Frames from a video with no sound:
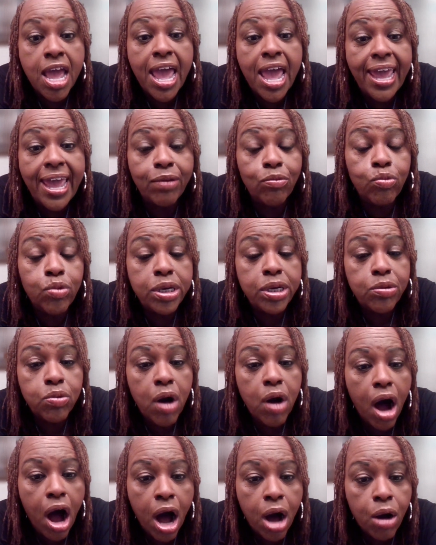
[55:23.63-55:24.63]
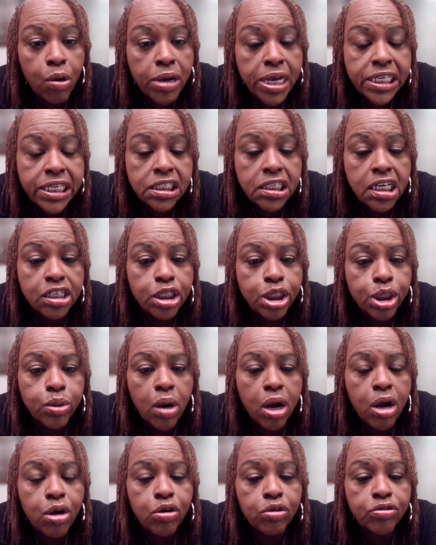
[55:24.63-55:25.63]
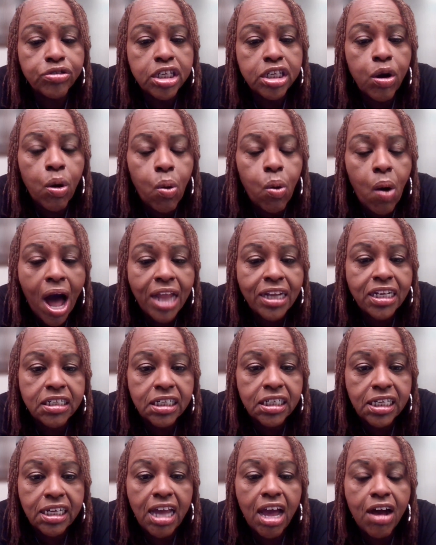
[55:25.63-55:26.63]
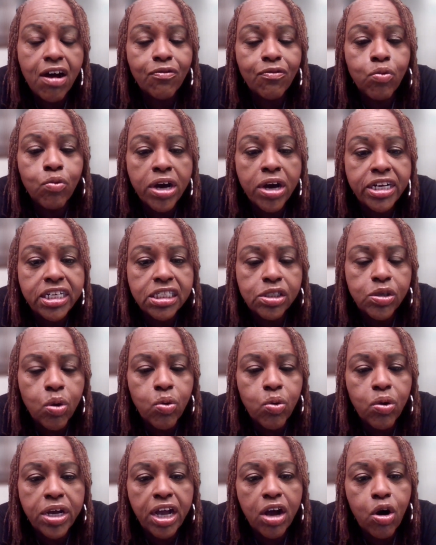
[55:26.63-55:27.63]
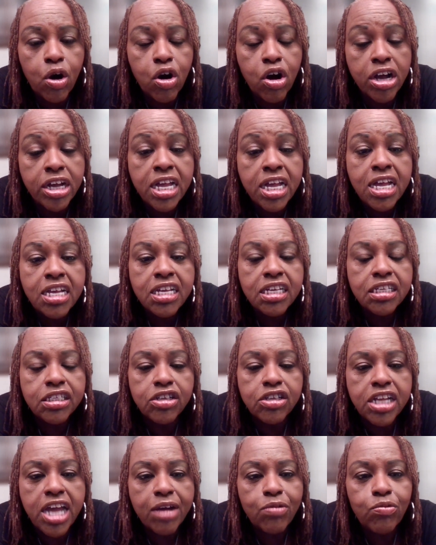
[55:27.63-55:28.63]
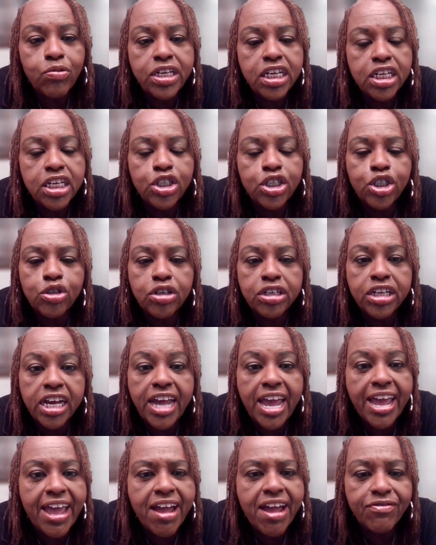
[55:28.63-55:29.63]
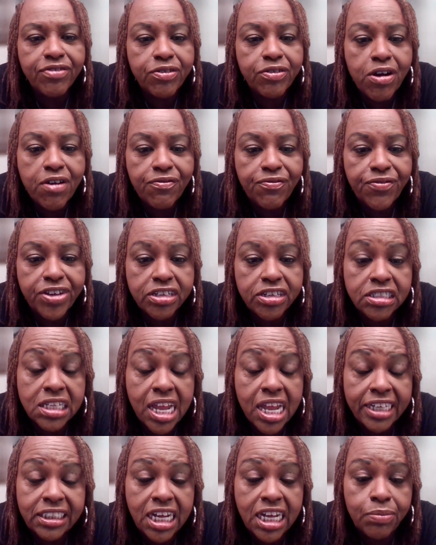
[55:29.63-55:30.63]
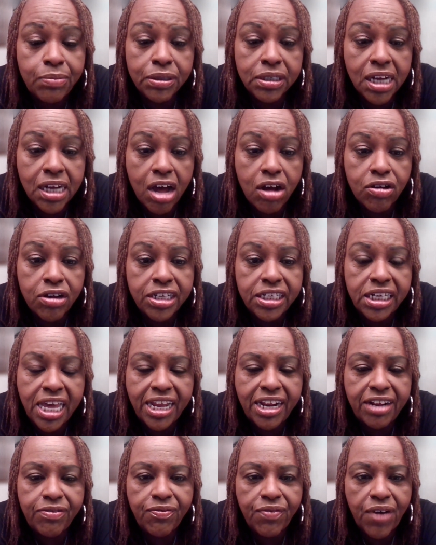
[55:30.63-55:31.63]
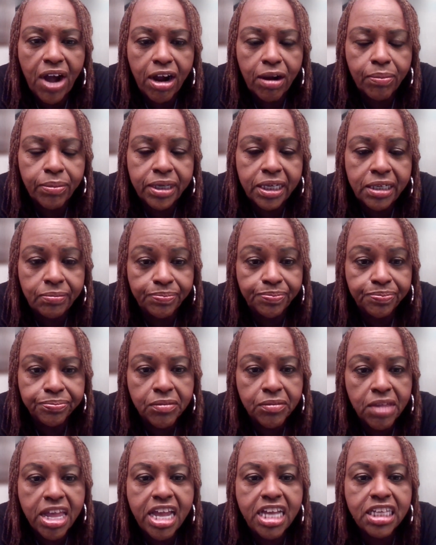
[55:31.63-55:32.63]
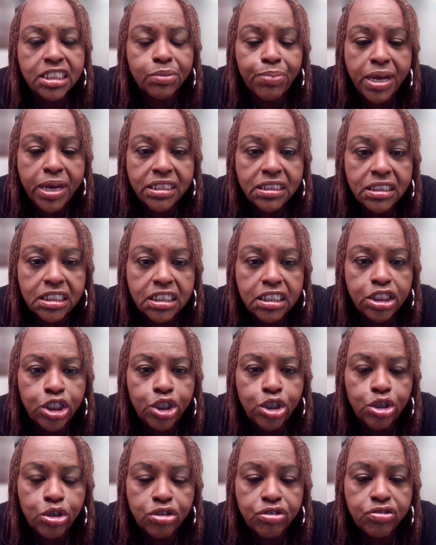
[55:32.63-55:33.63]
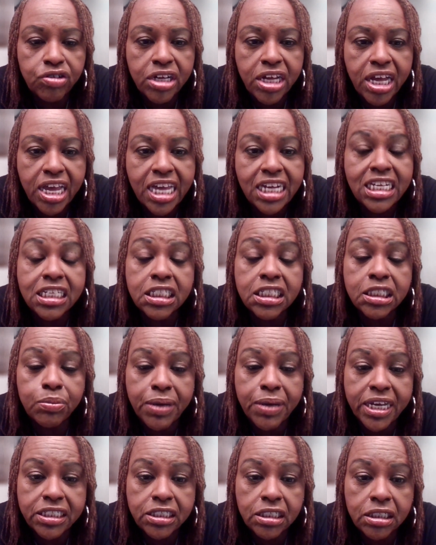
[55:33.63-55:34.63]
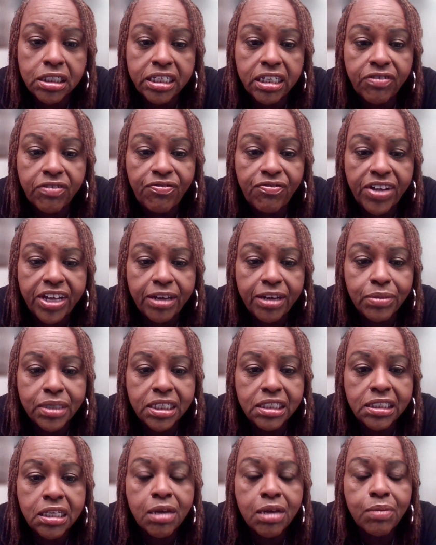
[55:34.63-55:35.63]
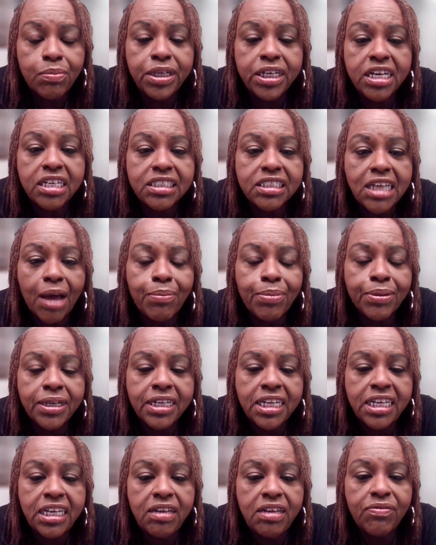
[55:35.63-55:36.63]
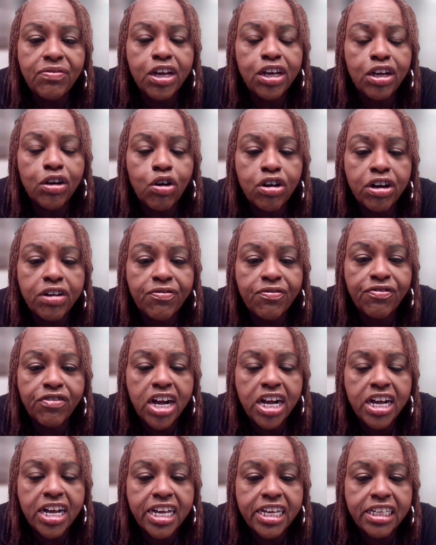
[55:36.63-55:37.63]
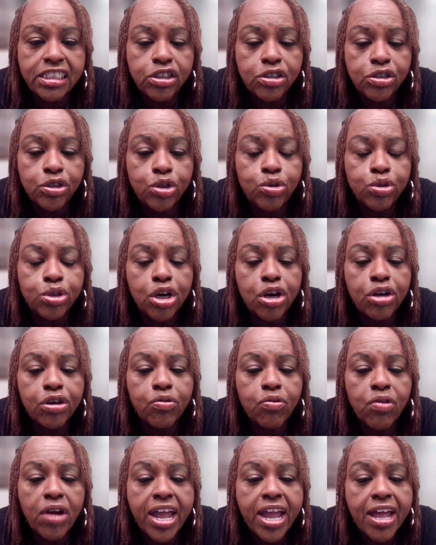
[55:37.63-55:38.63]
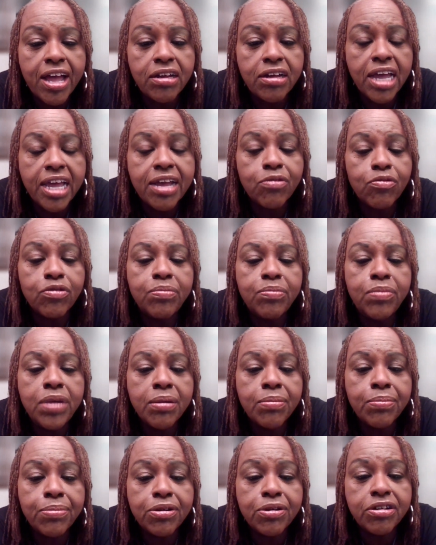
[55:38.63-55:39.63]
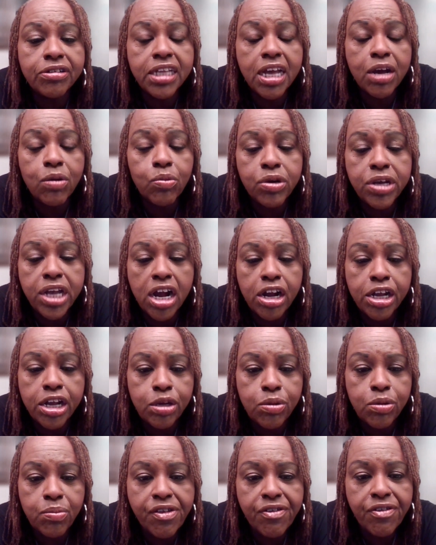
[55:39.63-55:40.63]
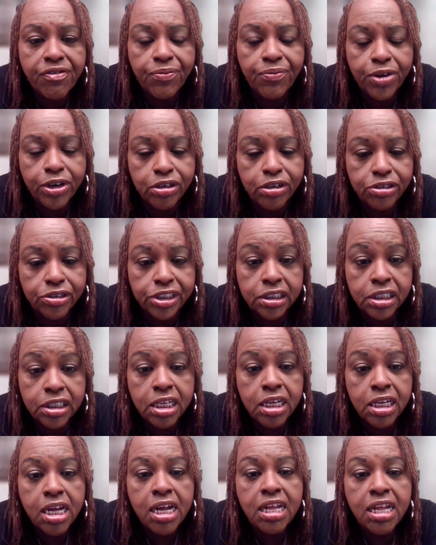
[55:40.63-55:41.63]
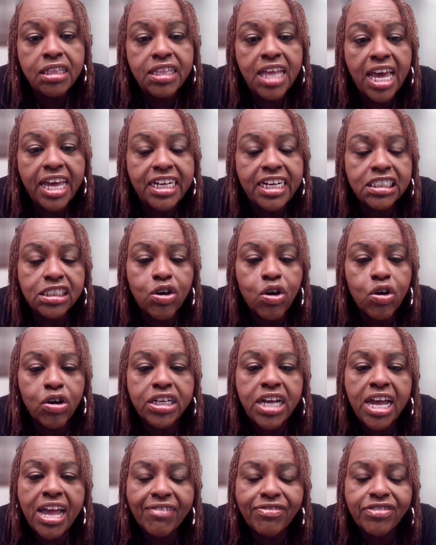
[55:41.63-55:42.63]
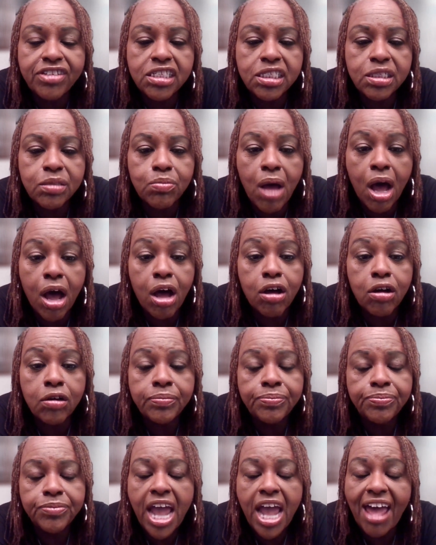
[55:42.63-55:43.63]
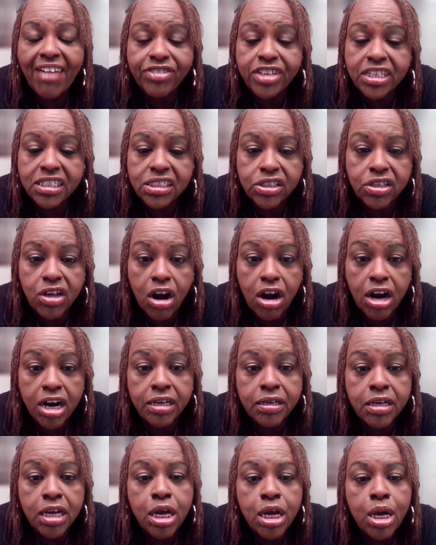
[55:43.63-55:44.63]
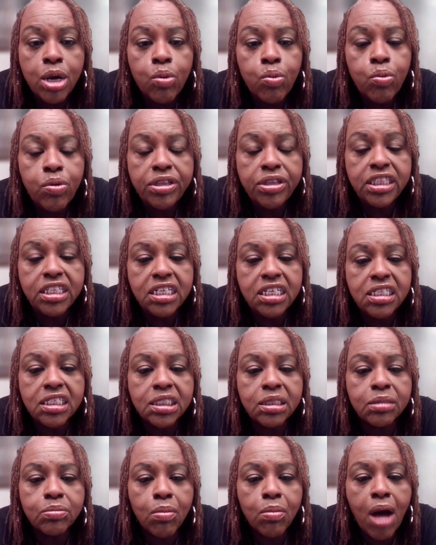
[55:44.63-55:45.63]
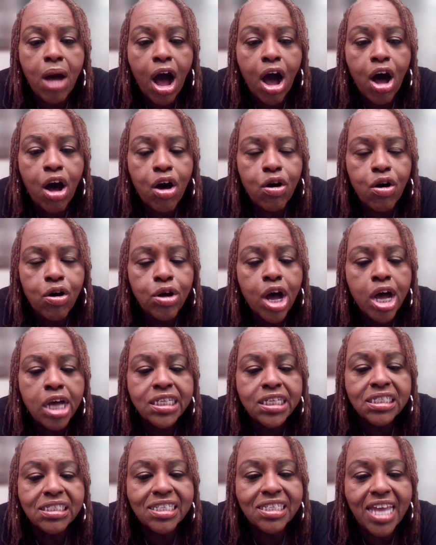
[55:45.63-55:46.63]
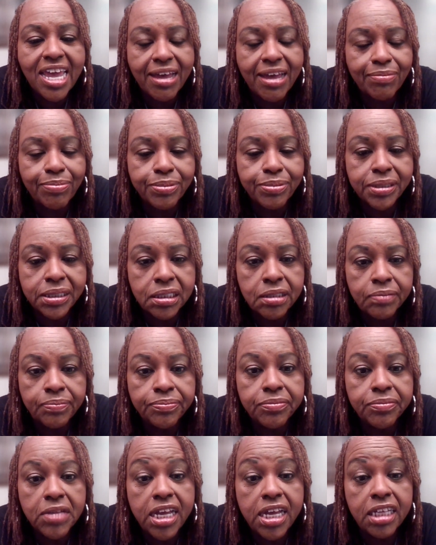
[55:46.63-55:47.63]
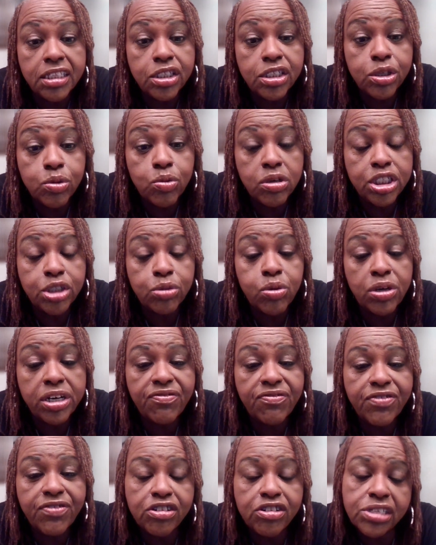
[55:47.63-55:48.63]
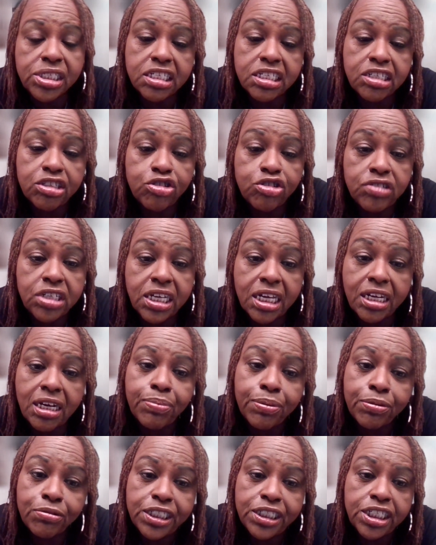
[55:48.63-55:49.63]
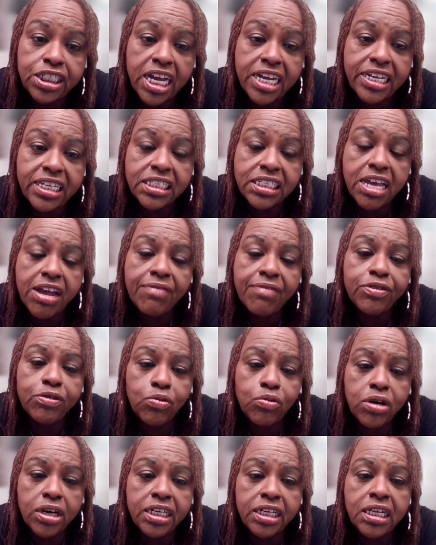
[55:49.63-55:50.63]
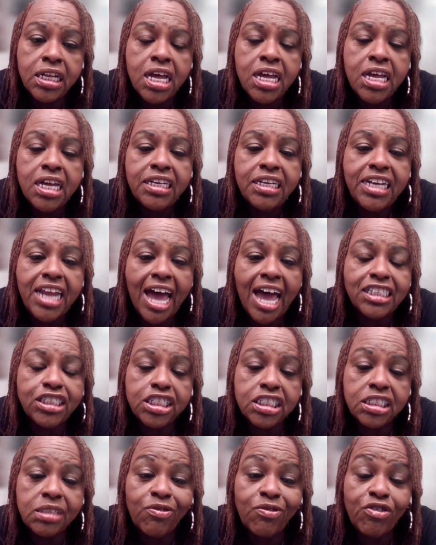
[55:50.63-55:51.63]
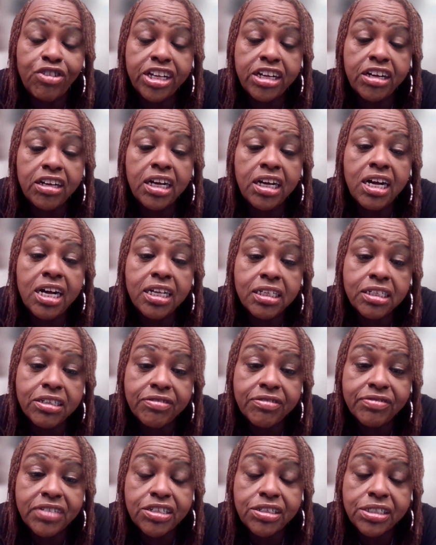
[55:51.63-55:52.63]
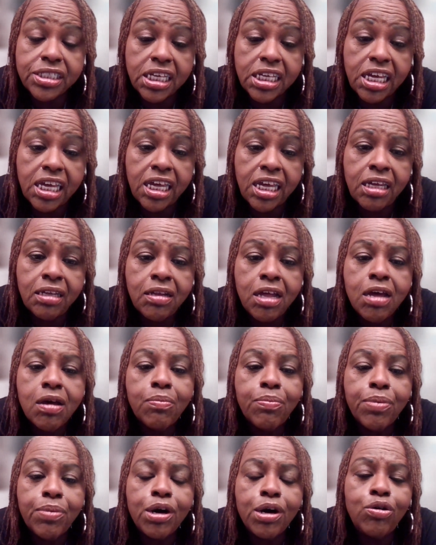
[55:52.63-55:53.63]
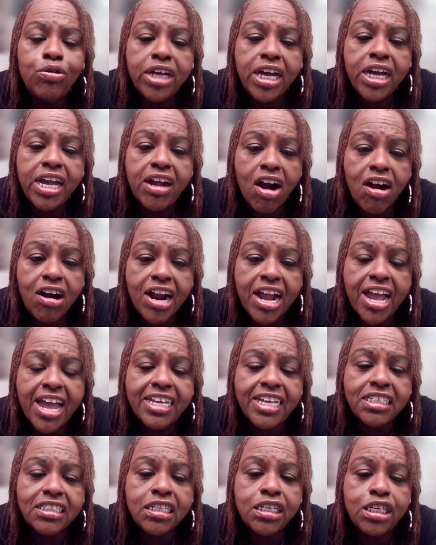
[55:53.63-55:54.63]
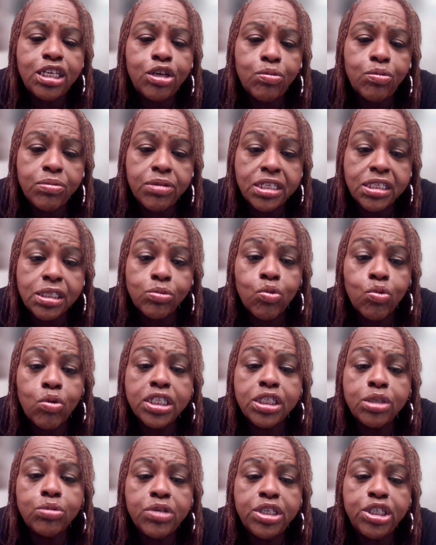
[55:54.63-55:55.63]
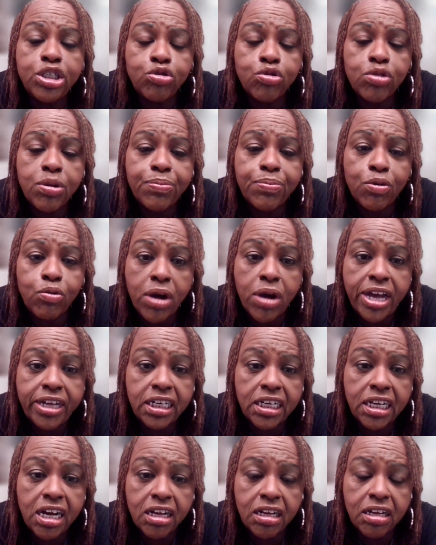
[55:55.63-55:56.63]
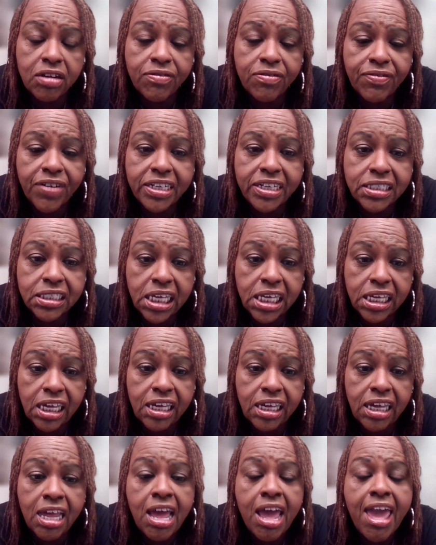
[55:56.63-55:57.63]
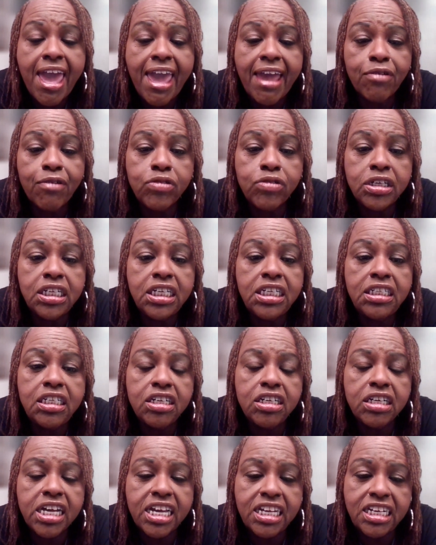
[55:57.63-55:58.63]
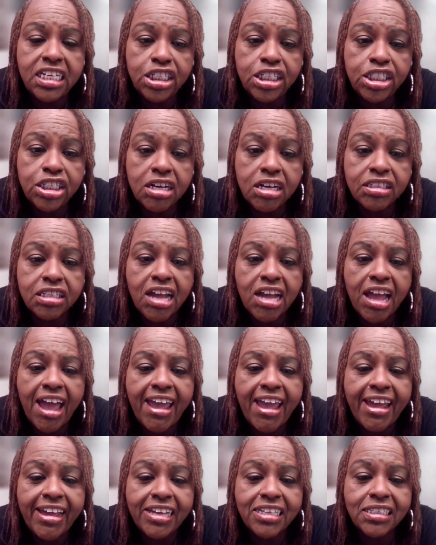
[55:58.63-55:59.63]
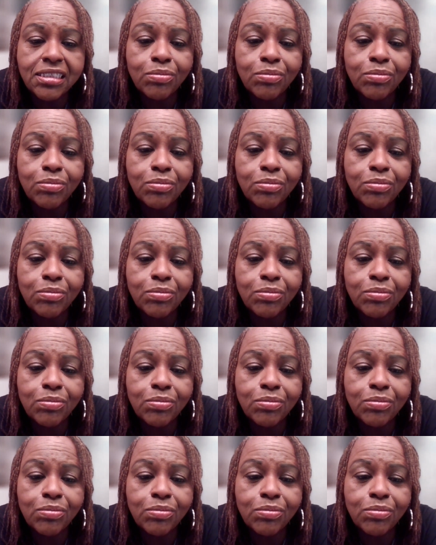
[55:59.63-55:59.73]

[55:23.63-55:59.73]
And we will always control the quality of what is going on so that we ensure that everyone feels like they belong in that environment, especially the children and especially the families. Because I believe in order for us to turn around and remember that we are humans first, that it's going to have to start with these small steps into a 21st century that appreciates everyone, not just for their color of their skin, but who they are as humans once we strip away the color of our skin and really look at each other as